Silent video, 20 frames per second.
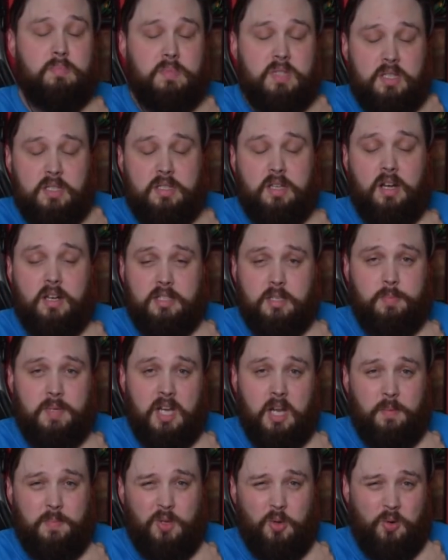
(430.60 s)
starts to
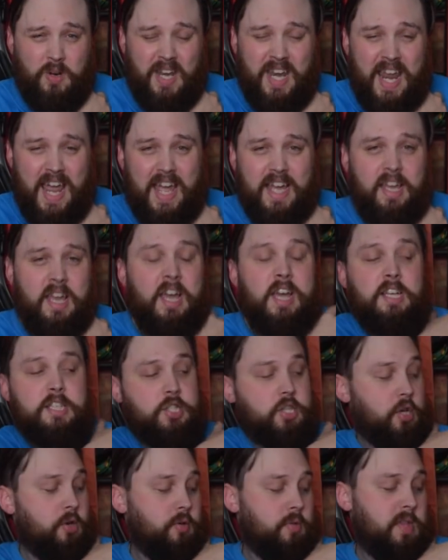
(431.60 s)
become your neck,
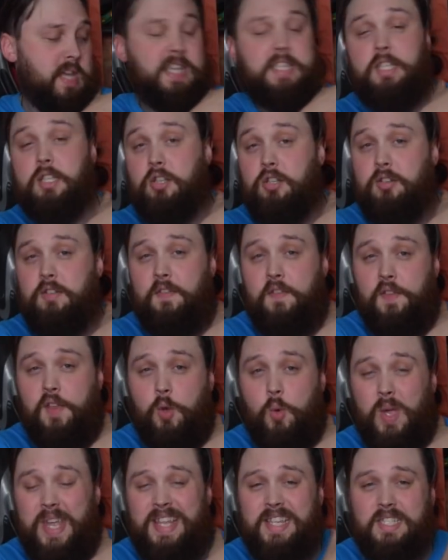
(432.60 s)
so that's a good
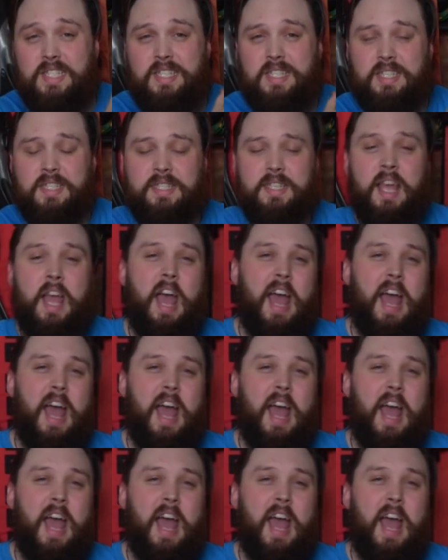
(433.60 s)
few inches